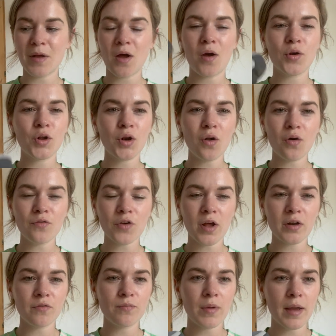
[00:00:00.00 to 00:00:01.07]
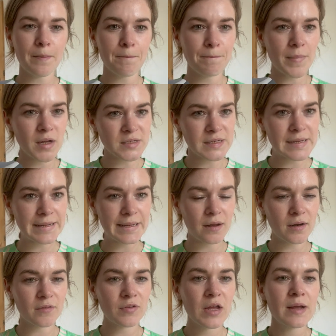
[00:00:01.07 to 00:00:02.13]
on a lot of kind of like muddy
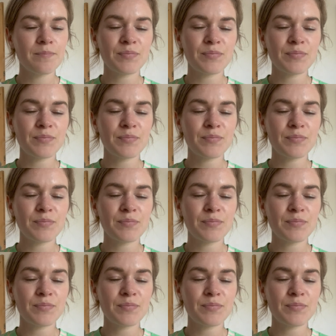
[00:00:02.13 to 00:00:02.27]
kind of,